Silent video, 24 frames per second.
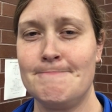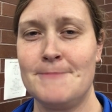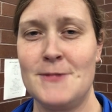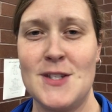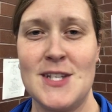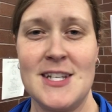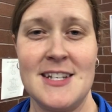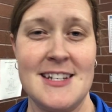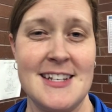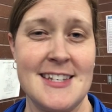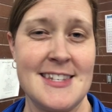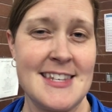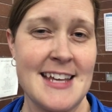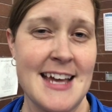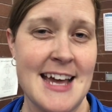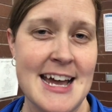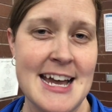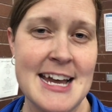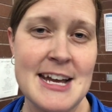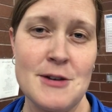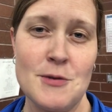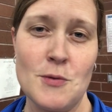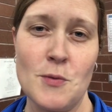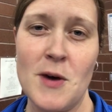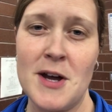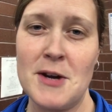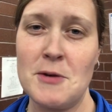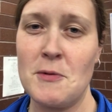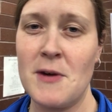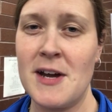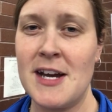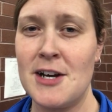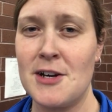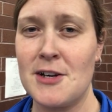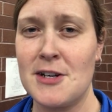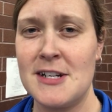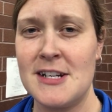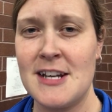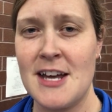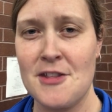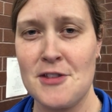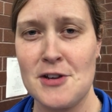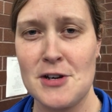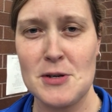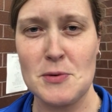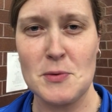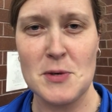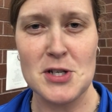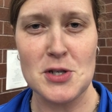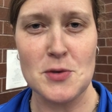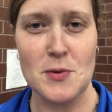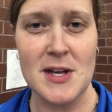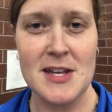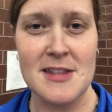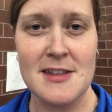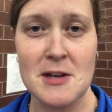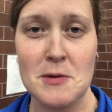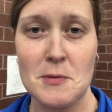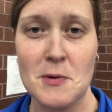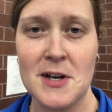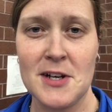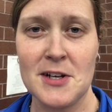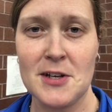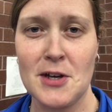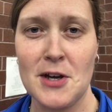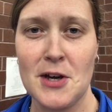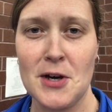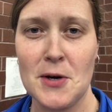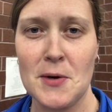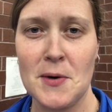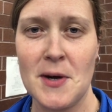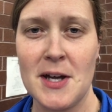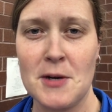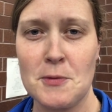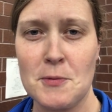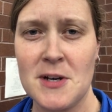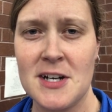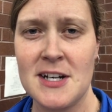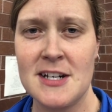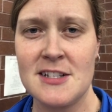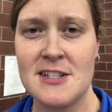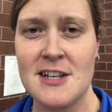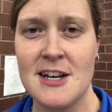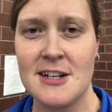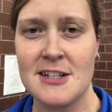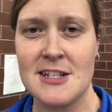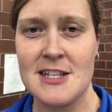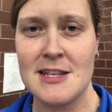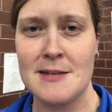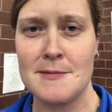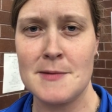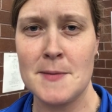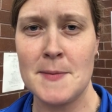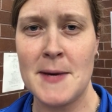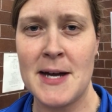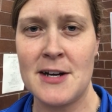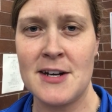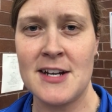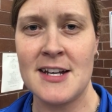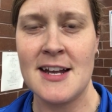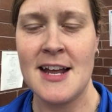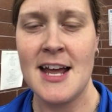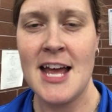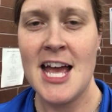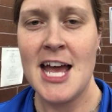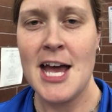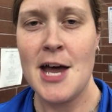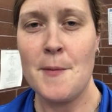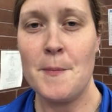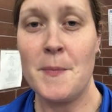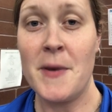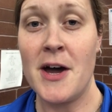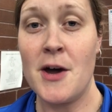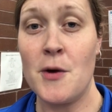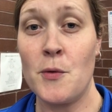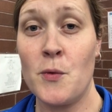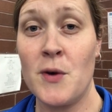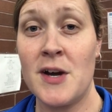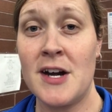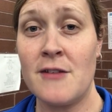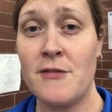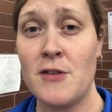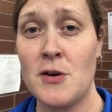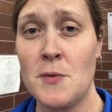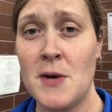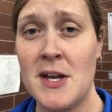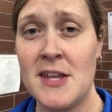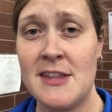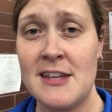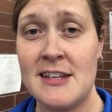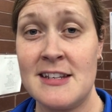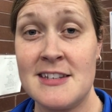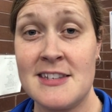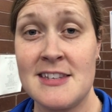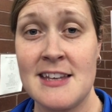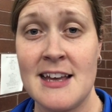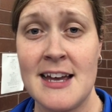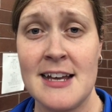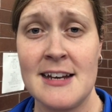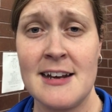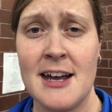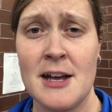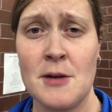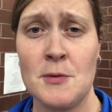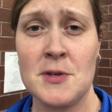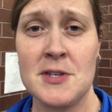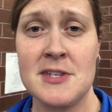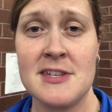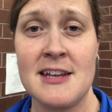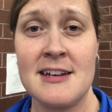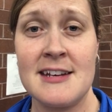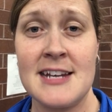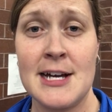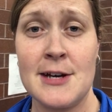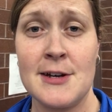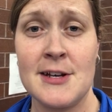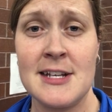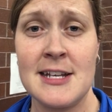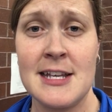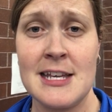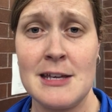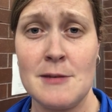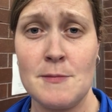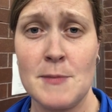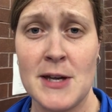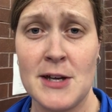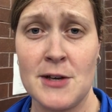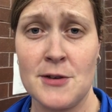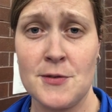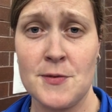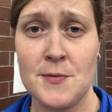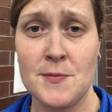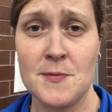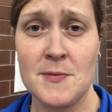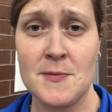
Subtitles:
to decide one way or another which way they want to go, and we're going to talk to them about it. But whatever way they decide, I will send out an email